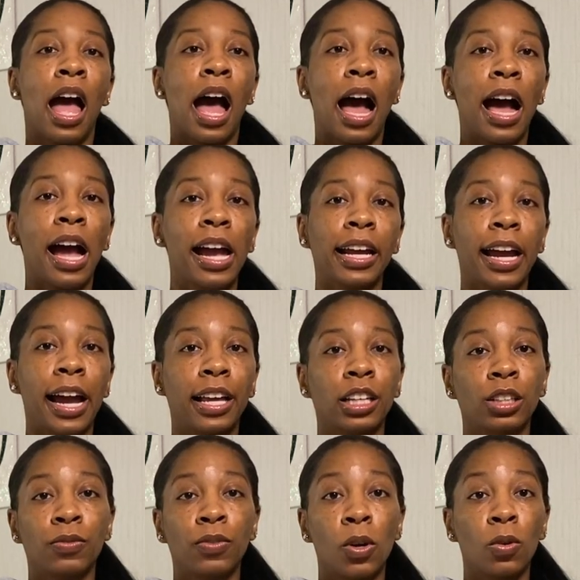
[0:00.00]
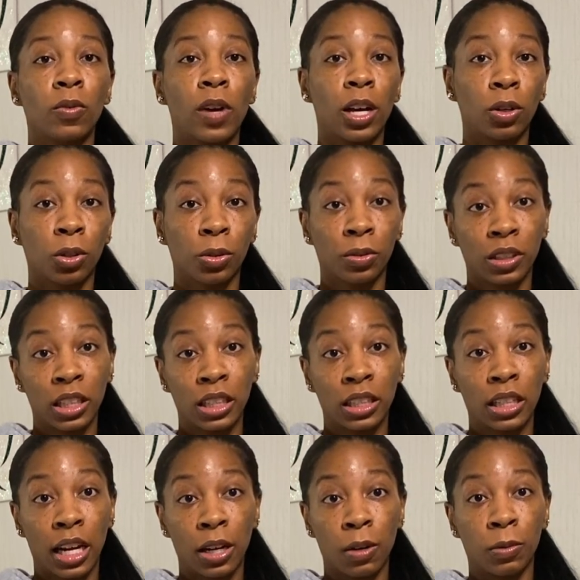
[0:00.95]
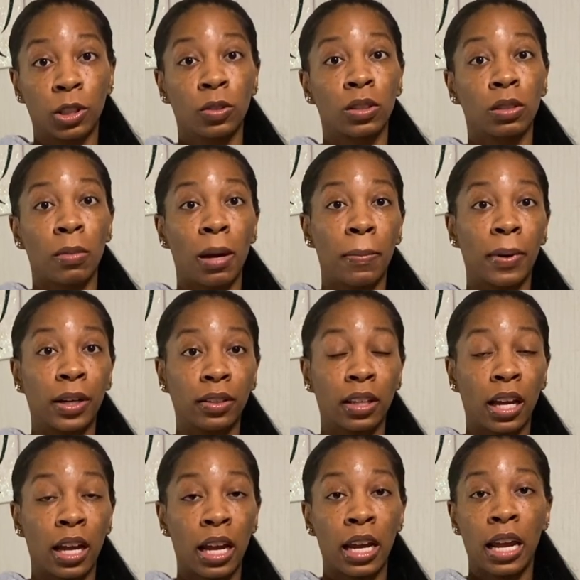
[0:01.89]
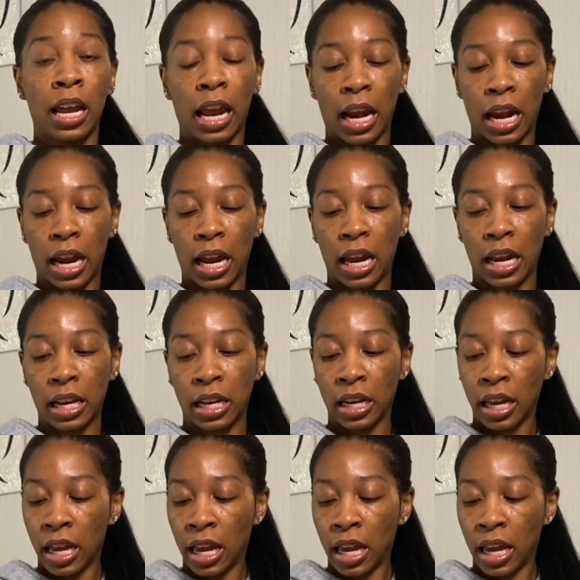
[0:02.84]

I got this phone right on the release date, which was my birthday, and